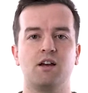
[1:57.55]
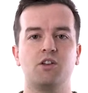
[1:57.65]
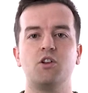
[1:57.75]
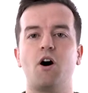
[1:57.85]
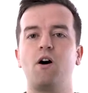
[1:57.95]

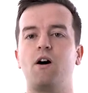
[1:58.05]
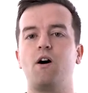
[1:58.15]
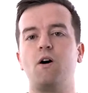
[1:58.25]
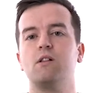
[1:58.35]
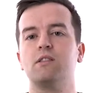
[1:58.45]
not
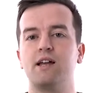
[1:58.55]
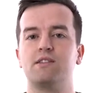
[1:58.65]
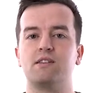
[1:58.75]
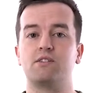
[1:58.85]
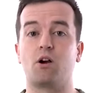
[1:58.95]
all
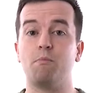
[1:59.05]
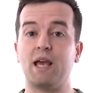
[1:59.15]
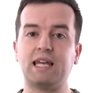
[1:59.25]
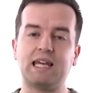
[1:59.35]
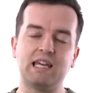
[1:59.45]
lenses are
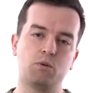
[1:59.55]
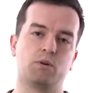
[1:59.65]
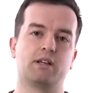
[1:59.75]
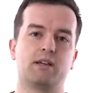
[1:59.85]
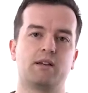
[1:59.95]
made
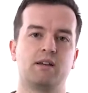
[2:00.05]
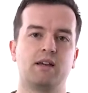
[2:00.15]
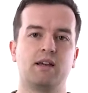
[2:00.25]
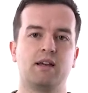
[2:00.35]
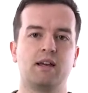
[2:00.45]
equally.
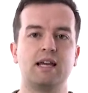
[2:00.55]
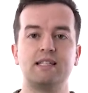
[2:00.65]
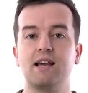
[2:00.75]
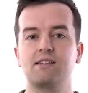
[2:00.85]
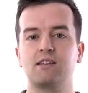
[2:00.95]
It
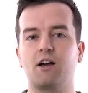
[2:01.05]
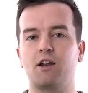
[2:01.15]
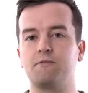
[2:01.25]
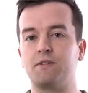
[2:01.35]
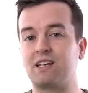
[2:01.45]
takes a lot
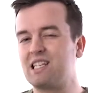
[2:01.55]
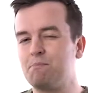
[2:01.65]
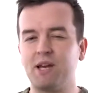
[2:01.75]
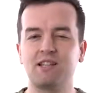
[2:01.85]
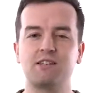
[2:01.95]
of
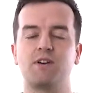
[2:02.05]
expensive